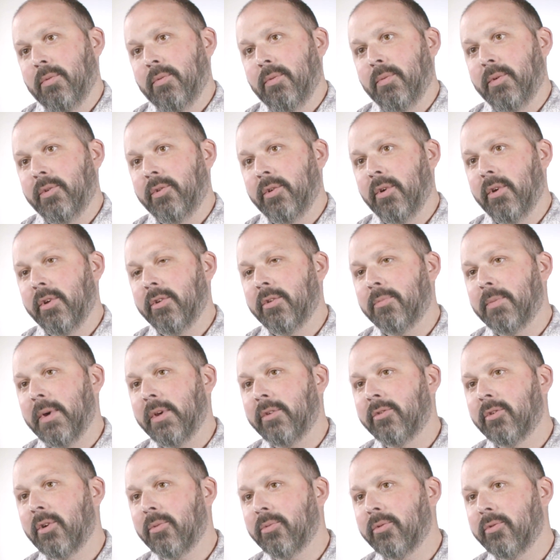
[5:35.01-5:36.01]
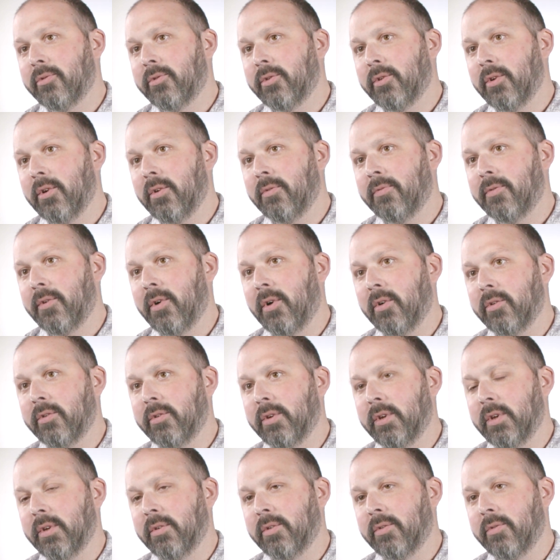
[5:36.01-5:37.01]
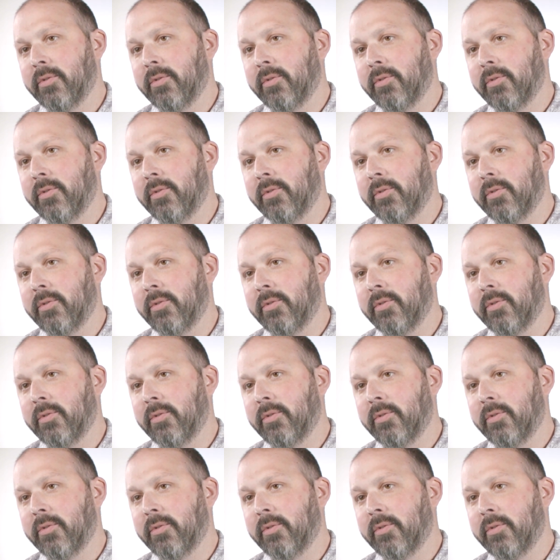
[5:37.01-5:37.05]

we're told it's the best option to go for to